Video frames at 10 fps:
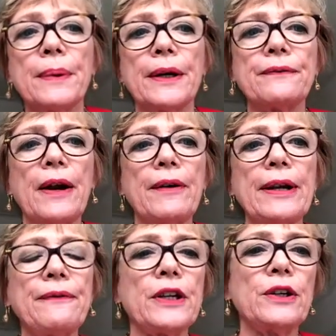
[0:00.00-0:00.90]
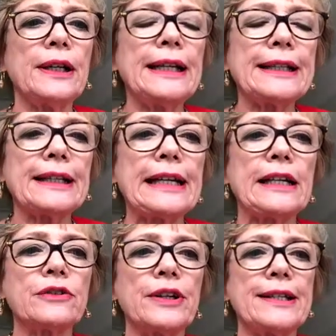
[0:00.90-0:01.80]
but very little
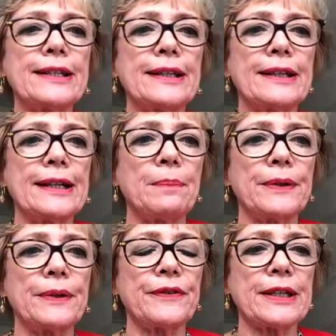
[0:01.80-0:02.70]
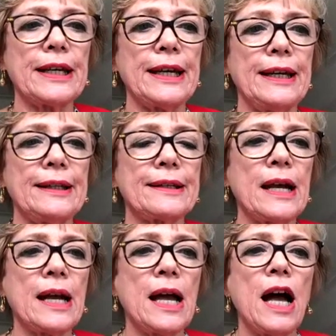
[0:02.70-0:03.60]
increase in the number of seats.